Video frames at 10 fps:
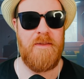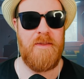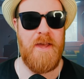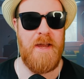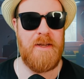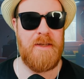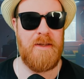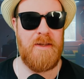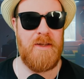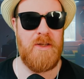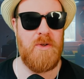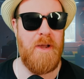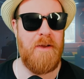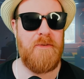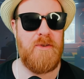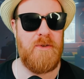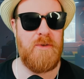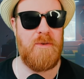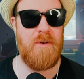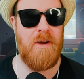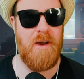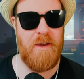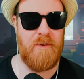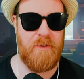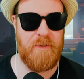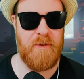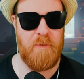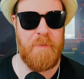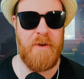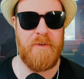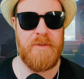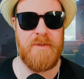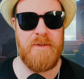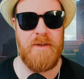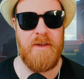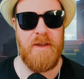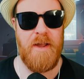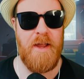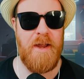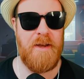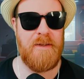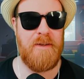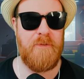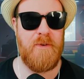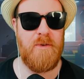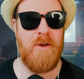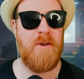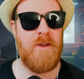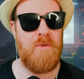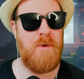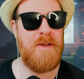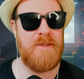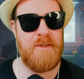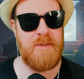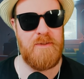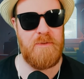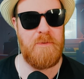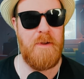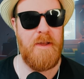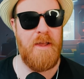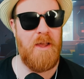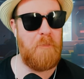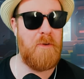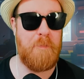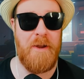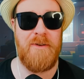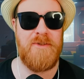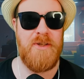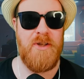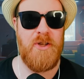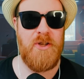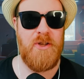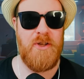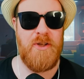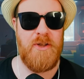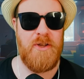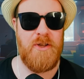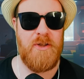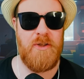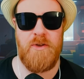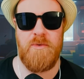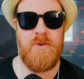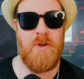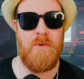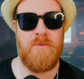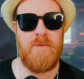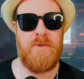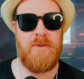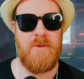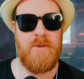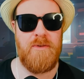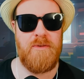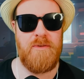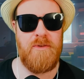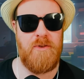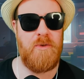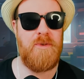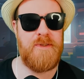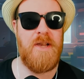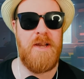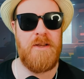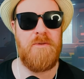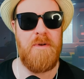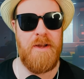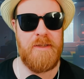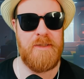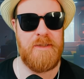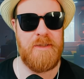That you have to honor your parents. And if you're on a quest to help your parents, you don't do a side quest.